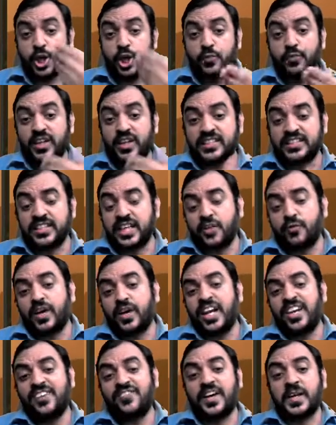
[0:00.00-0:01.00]
will
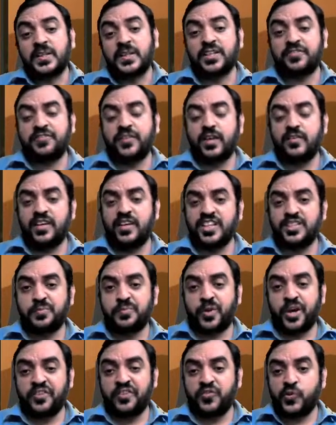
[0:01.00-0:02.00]
survive another 5 years is
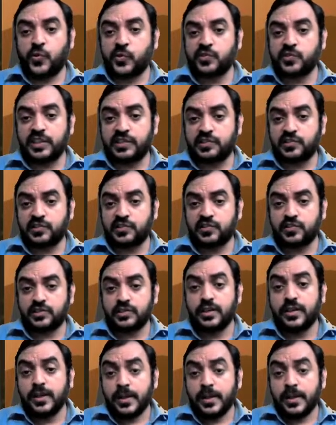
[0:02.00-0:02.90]
0.46.